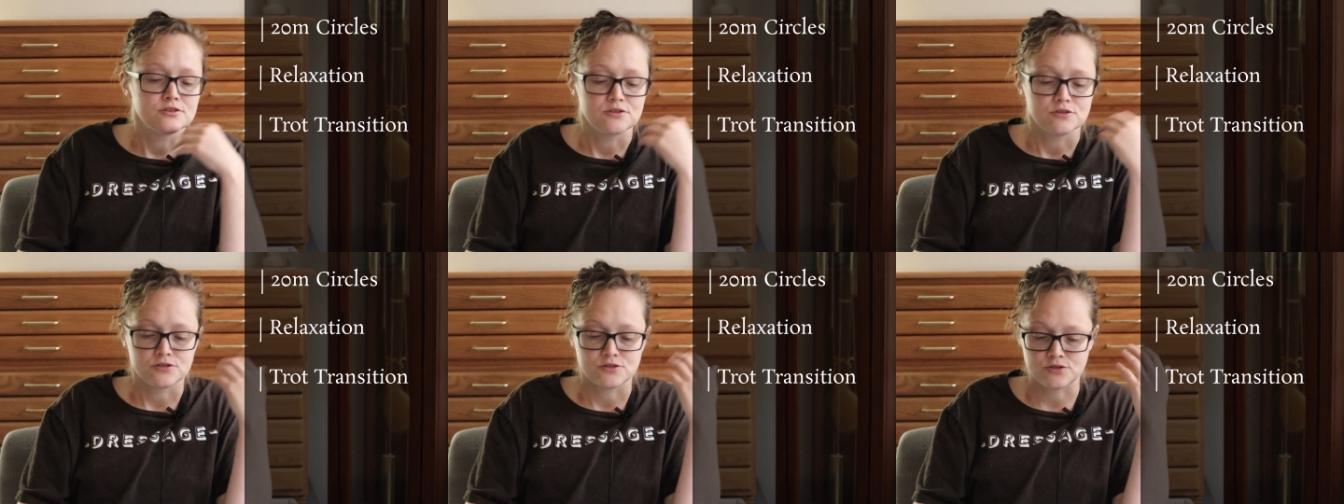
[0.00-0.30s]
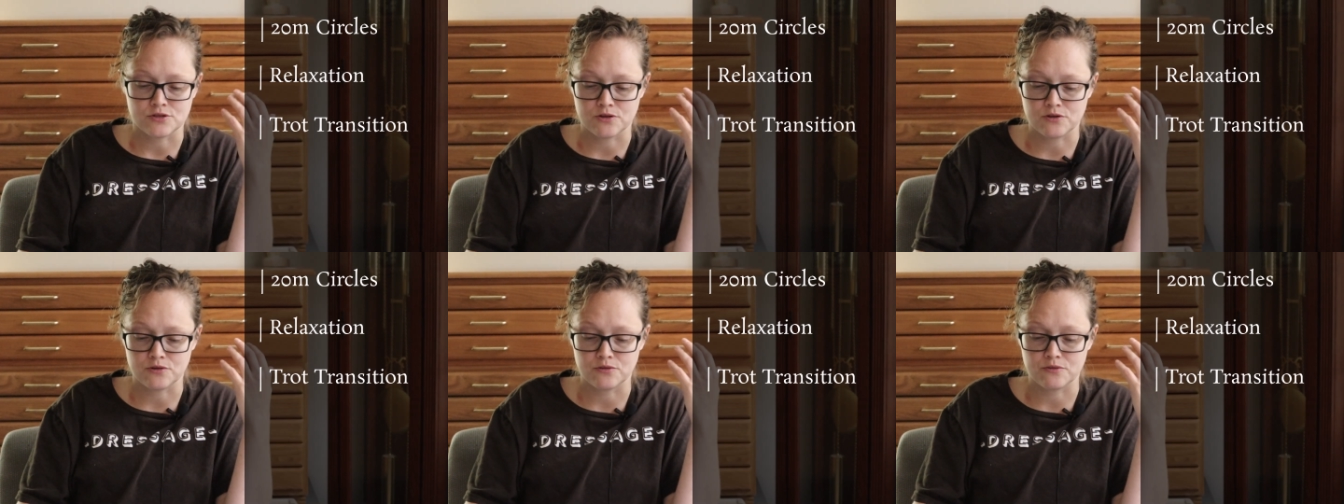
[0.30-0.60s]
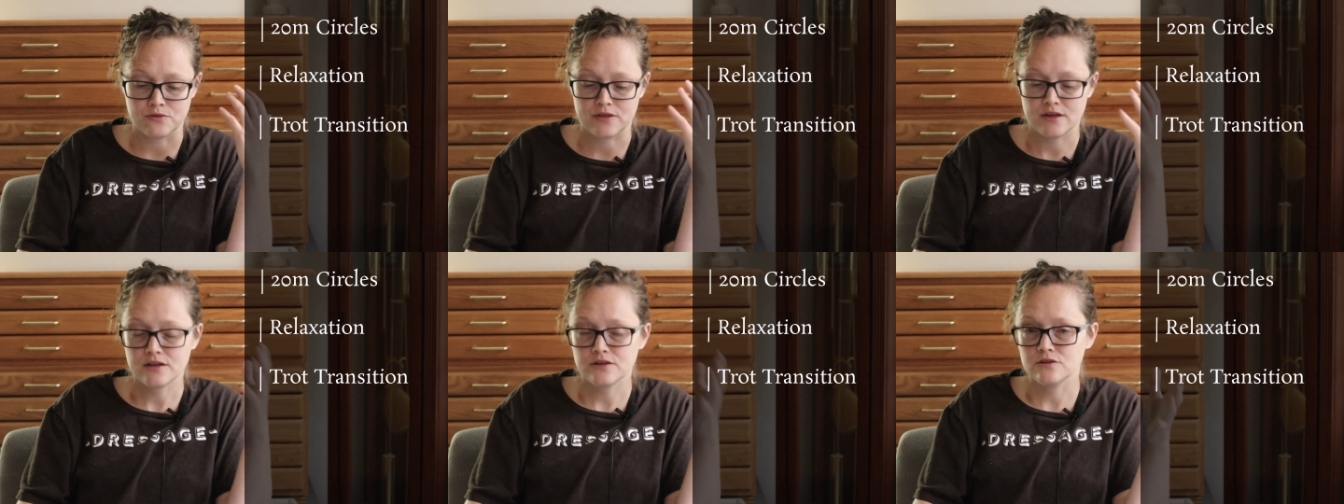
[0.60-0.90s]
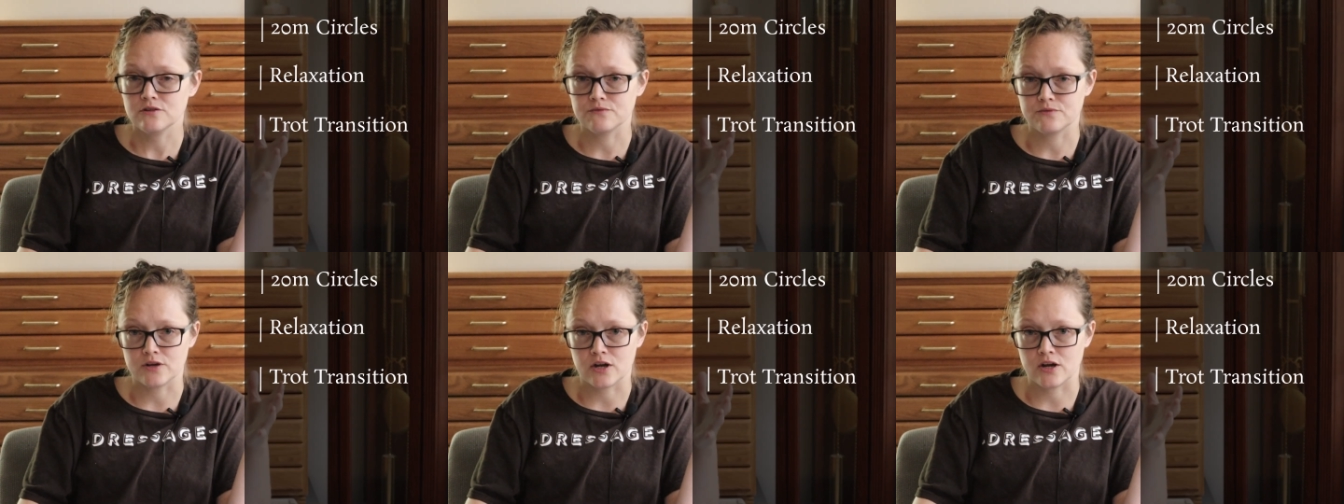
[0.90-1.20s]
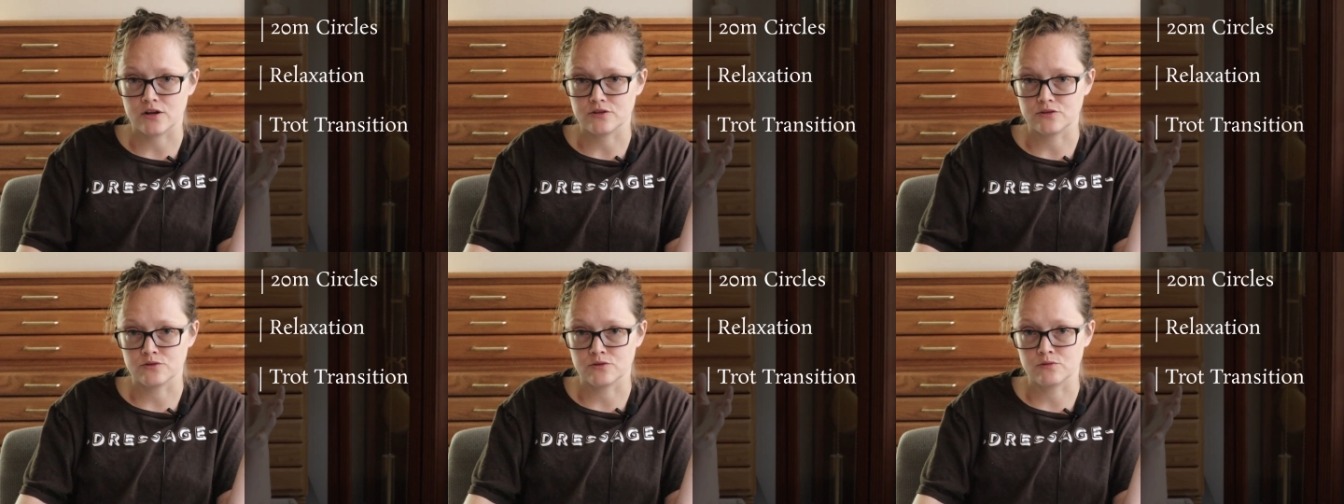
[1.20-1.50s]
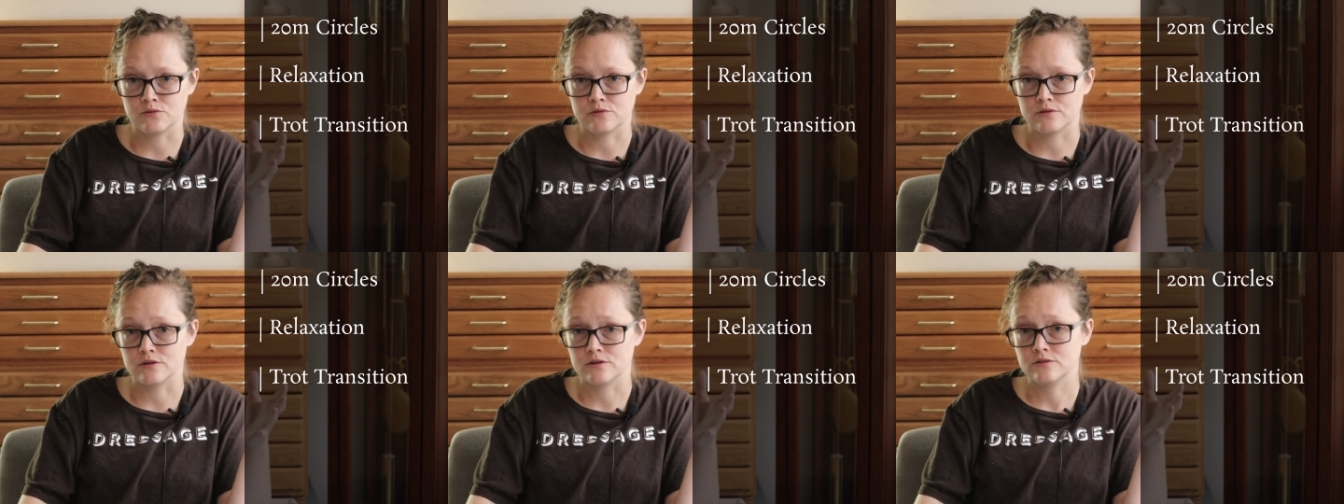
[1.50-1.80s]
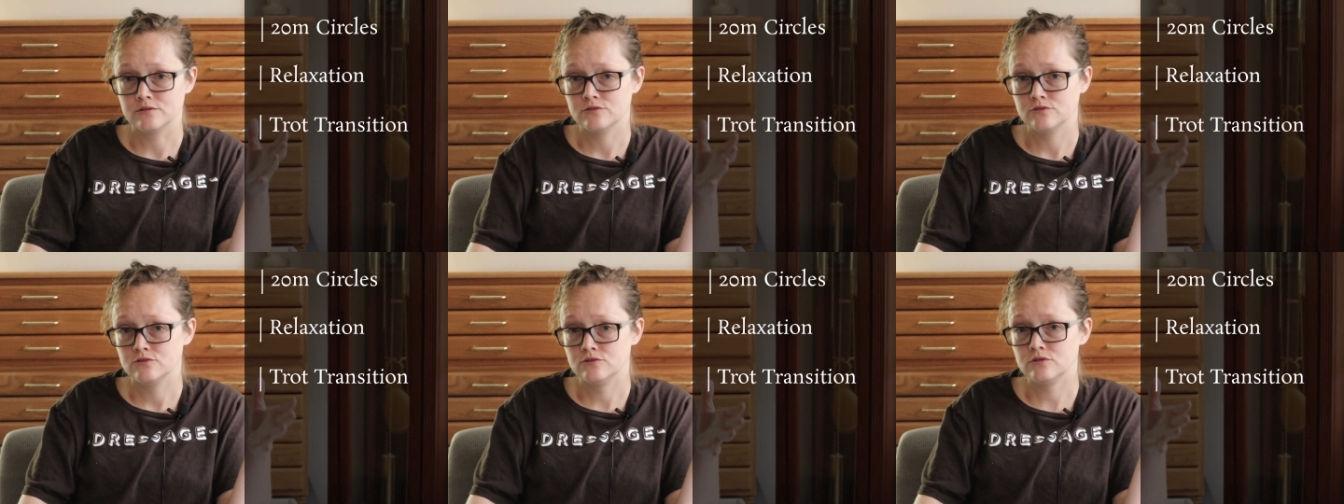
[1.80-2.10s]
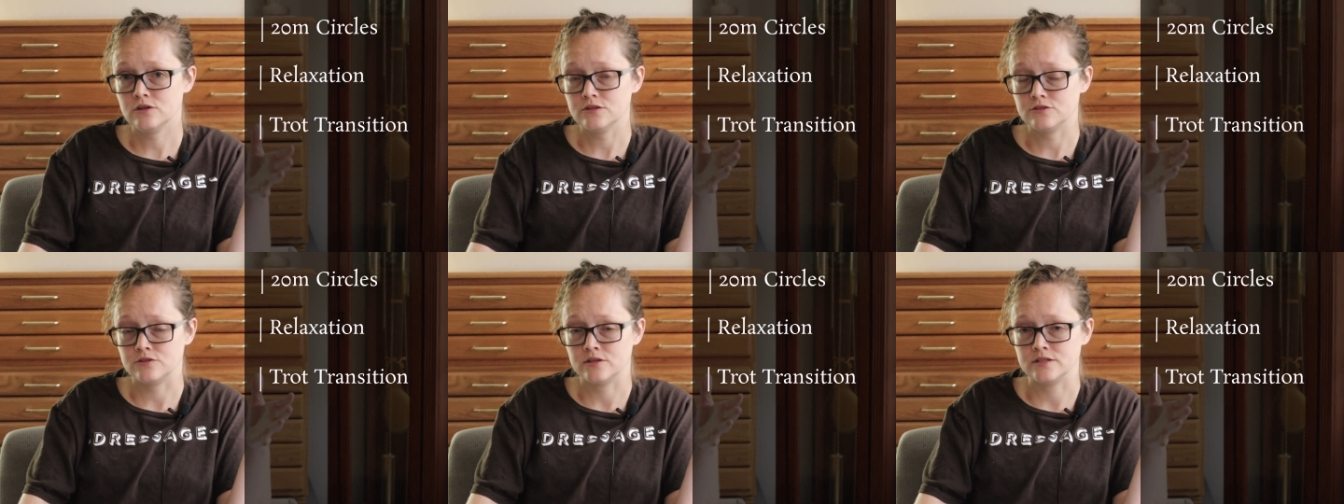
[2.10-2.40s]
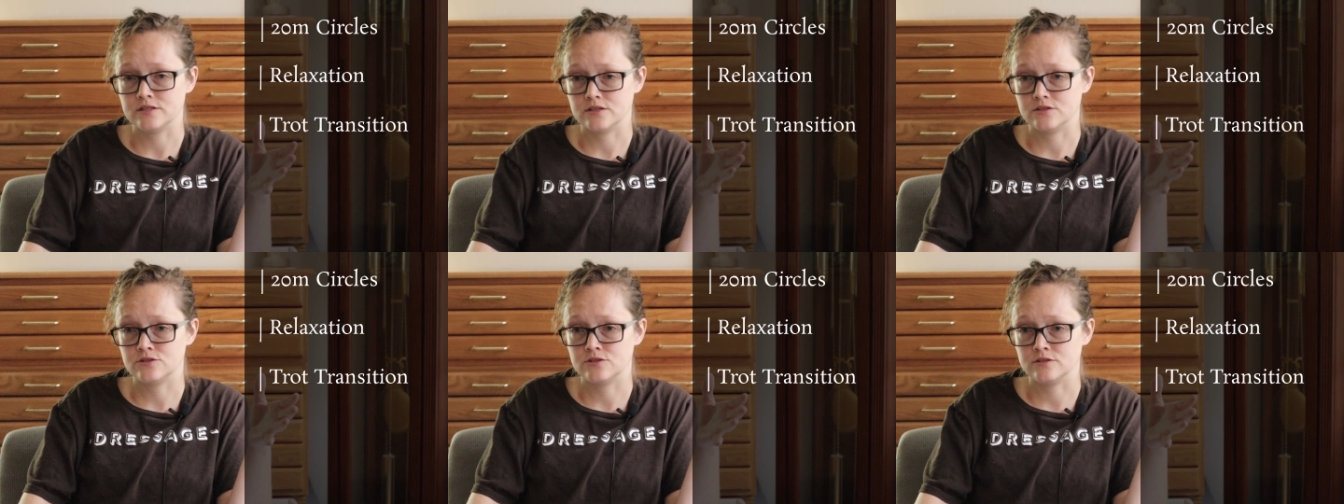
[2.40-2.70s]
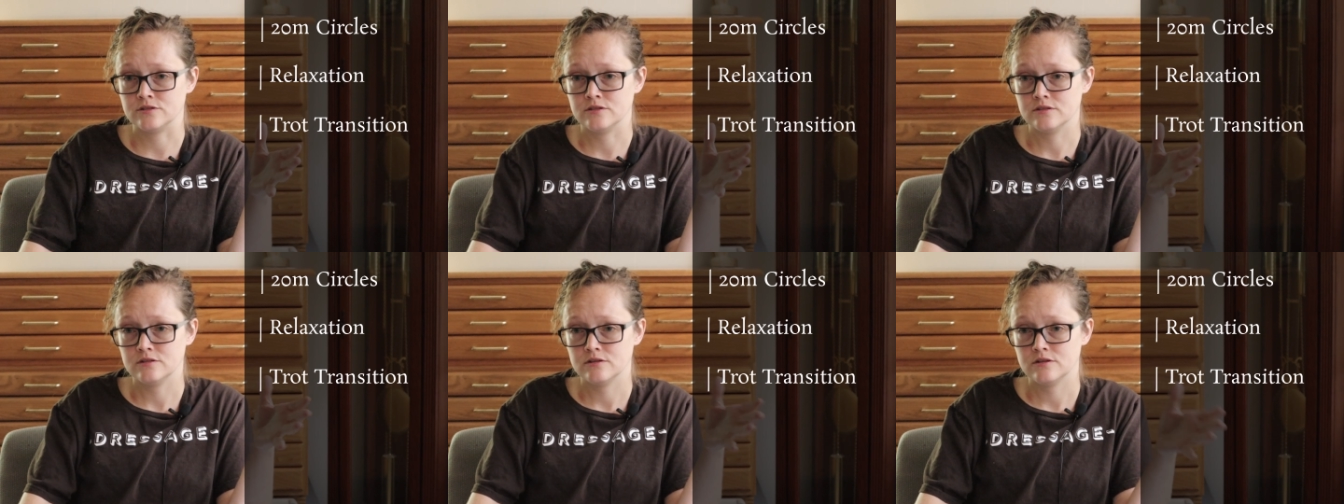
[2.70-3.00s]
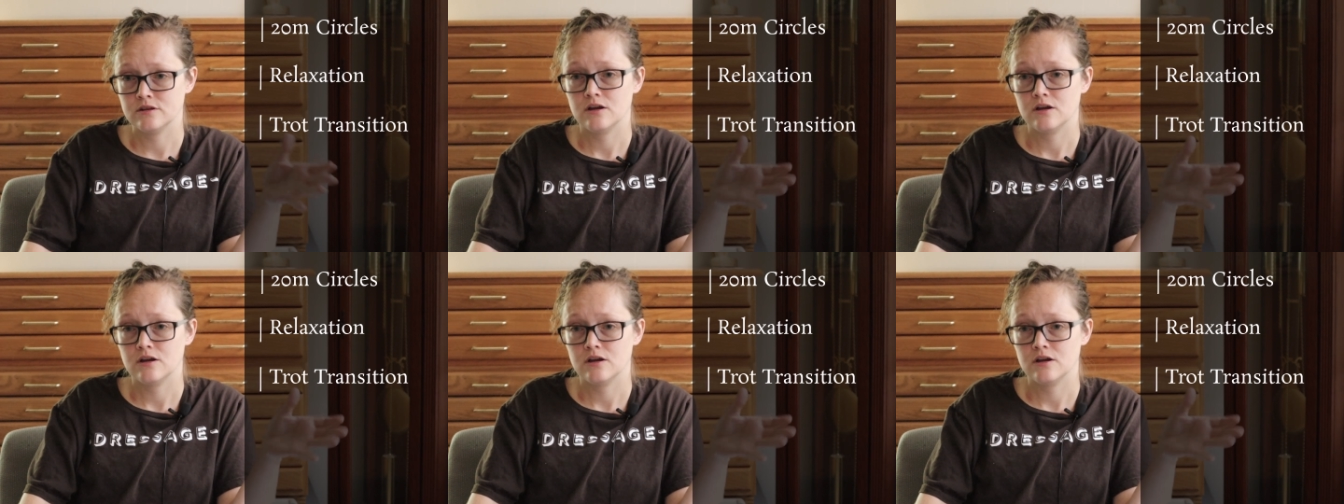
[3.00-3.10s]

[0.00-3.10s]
So then you've got your trot transition